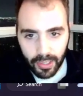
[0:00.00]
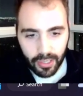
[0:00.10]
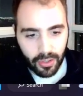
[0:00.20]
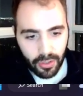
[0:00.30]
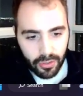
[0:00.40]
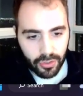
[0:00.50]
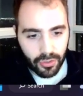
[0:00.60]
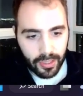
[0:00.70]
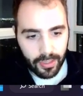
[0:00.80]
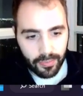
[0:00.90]
billion.
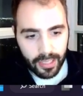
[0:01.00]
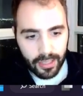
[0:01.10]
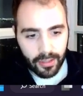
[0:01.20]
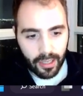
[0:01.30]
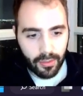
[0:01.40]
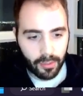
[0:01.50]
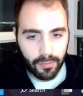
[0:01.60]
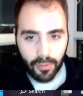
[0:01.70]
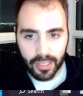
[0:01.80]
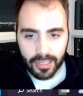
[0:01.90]
So we can write down
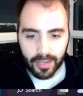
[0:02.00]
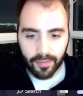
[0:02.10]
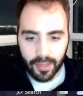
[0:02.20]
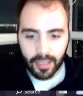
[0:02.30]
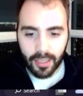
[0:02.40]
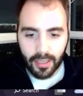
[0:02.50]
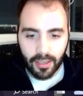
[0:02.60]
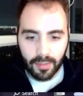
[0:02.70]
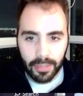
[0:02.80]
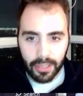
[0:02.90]
147
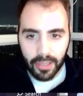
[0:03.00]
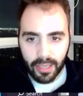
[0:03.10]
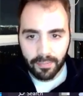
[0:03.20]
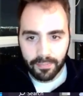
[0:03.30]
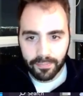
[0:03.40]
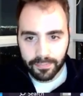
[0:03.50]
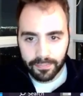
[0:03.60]
billion.